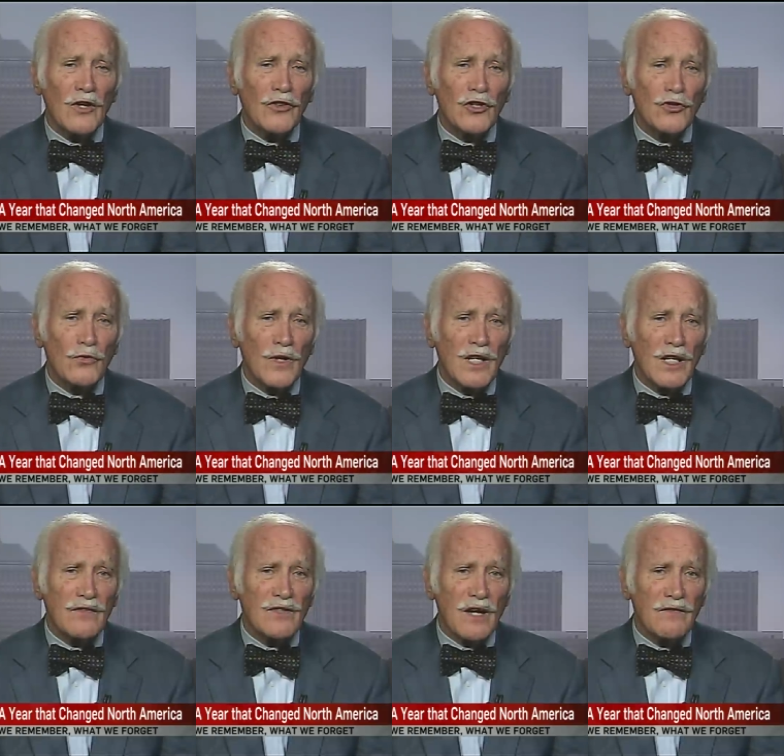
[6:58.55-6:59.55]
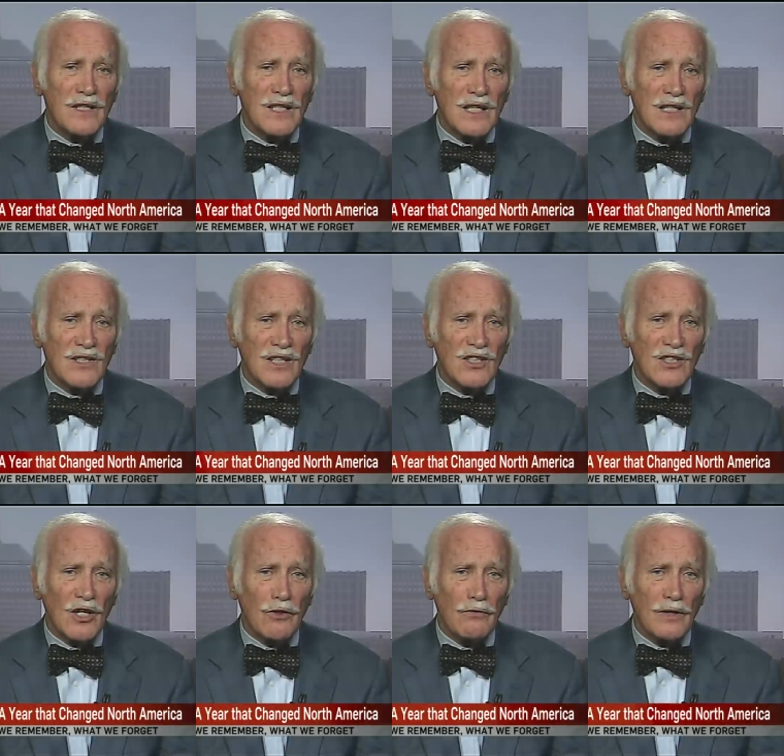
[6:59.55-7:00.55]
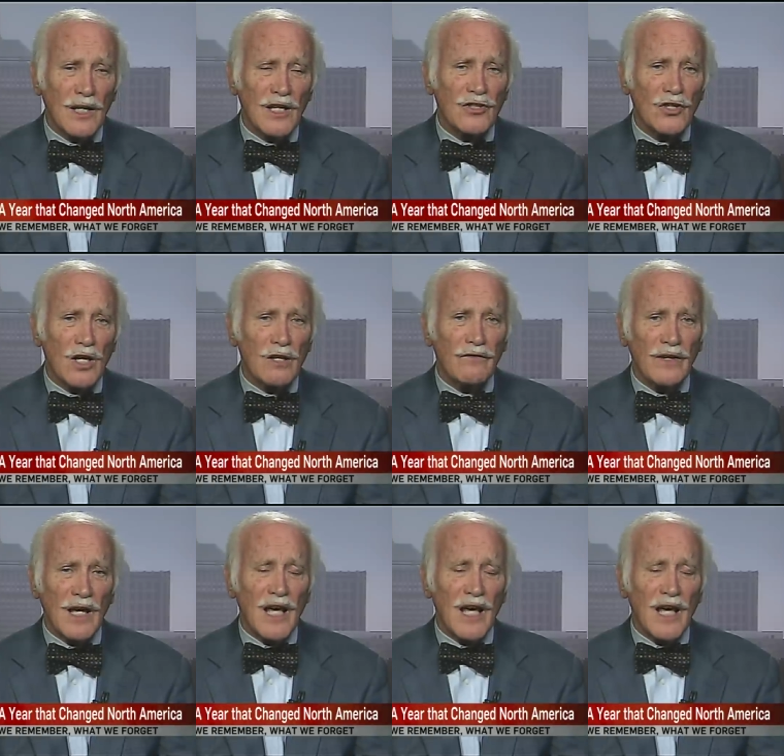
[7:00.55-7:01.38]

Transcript: the Treaty of seventeen sixty-three as sort of a,